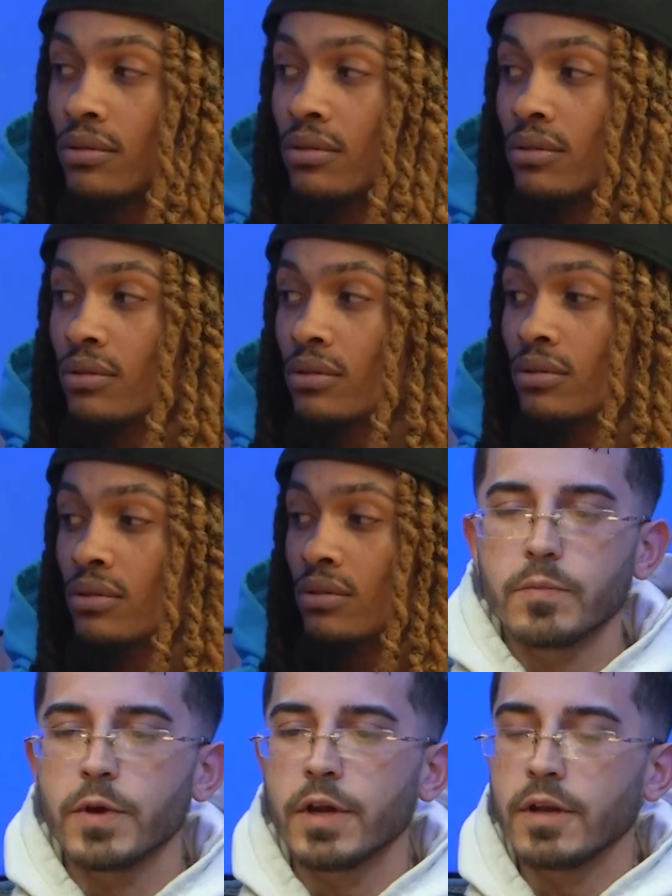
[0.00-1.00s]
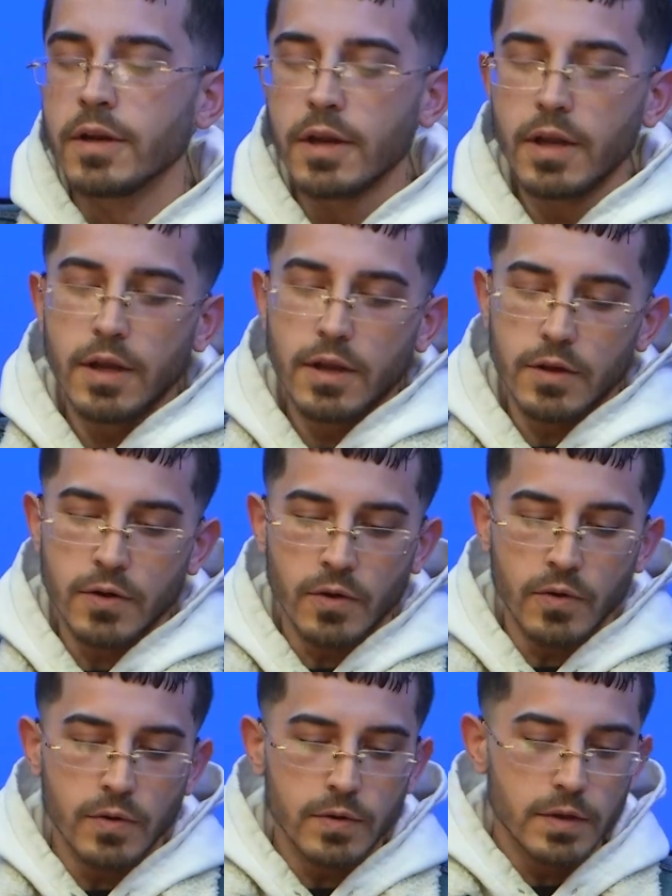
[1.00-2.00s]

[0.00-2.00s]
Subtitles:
I hear it, man. You know,